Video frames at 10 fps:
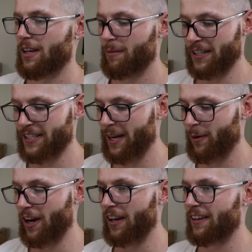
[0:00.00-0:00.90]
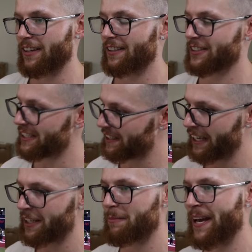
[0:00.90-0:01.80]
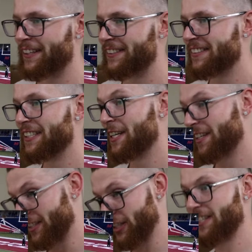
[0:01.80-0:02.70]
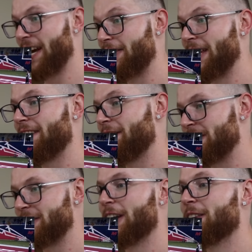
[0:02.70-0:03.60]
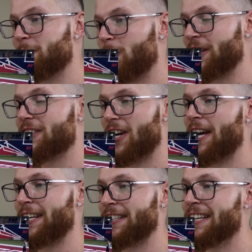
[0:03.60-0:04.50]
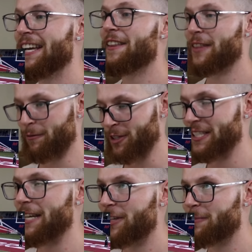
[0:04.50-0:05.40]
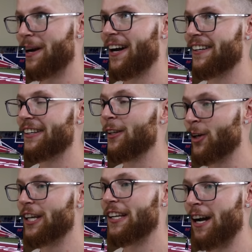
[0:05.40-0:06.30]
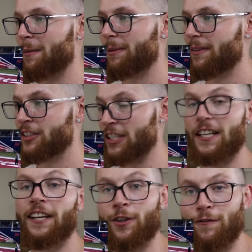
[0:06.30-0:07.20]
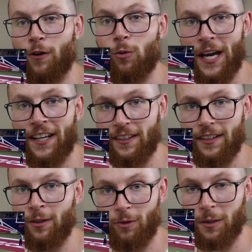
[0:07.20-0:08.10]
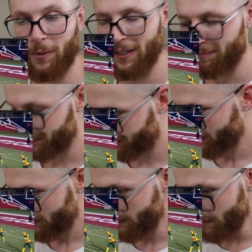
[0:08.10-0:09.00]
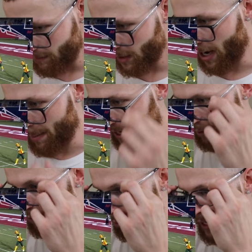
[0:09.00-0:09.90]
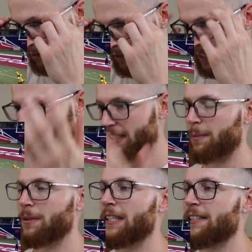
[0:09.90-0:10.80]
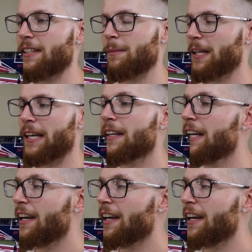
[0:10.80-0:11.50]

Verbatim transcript: But I tell you what, just like in Madden, and just like there, there is nothing more exciting than receiving a punt, looking up, just like you're the fullback in, in rugby. I played fullback for the last couple of years that I played.